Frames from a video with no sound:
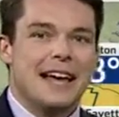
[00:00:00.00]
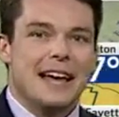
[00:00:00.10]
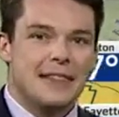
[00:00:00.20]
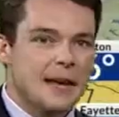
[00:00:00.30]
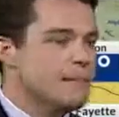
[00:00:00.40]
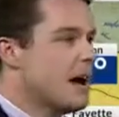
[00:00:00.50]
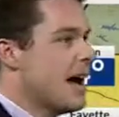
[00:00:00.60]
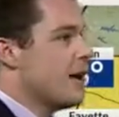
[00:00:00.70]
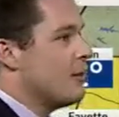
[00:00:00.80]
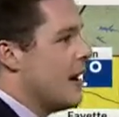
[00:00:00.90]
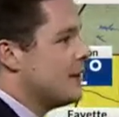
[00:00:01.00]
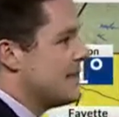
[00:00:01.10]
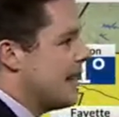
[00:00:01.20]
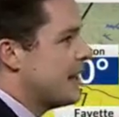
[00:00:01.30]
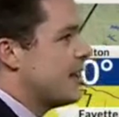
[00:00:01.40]
And then by around
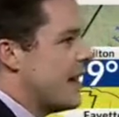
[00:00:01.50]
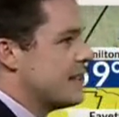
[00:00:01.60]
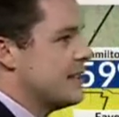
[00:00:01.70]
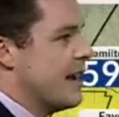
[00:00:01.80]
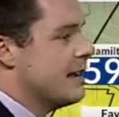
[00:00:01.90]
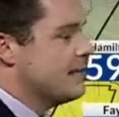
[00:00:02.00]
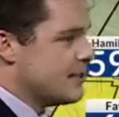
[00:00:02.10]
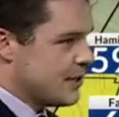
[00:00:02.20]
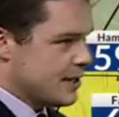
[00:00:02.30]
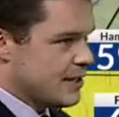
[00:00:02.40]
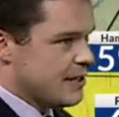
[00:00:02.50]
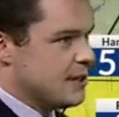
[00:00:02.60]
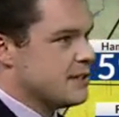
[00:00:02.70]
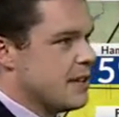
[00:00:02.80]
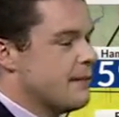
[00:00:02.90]
10 o'clock tonight, 60s
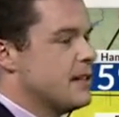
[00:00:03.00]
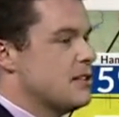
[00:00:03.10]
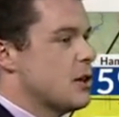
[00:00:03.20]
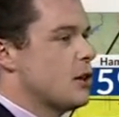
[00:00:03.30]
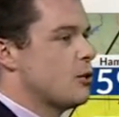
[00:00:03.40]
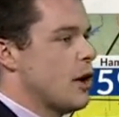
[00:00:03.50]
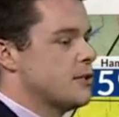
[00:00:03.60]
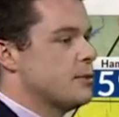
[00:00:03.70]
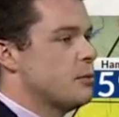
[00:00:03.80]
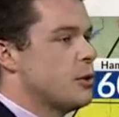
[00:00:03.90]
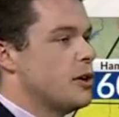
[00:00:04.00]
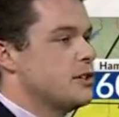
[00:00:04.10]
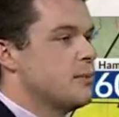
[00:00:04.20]
and 70s all across the board.